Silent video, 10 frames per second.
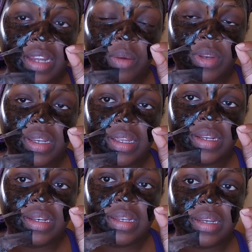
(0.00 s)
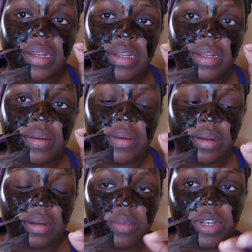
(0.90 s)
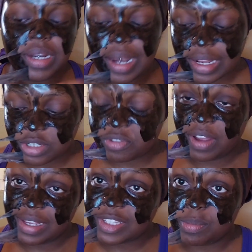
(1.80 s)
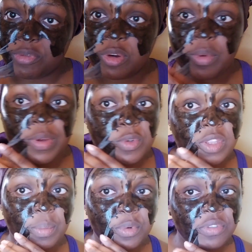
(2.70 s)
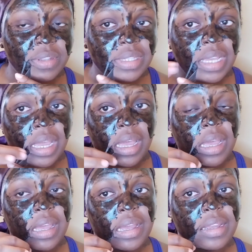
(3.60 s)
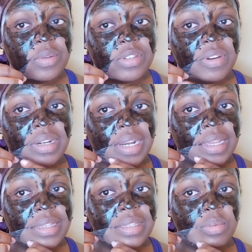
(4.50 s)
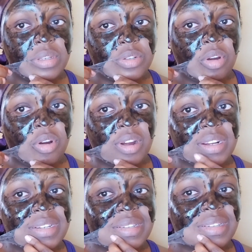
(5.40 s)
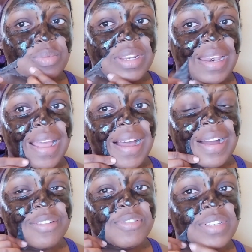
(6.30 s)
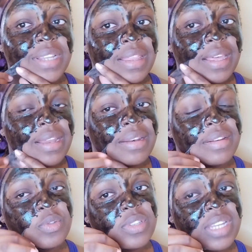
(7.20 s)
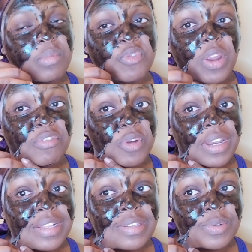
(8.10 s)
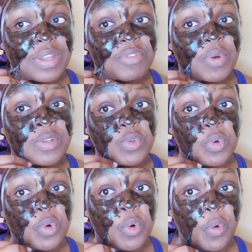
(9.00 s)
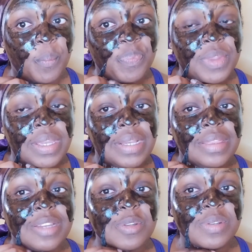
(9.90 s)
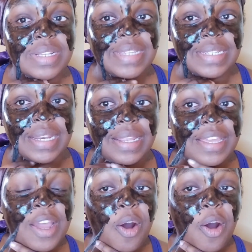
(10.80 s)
We did lunch first before we went to the movies. It was very nice. We talked, we laughed, and then it was time for everyone to go home. That was on a Saturday.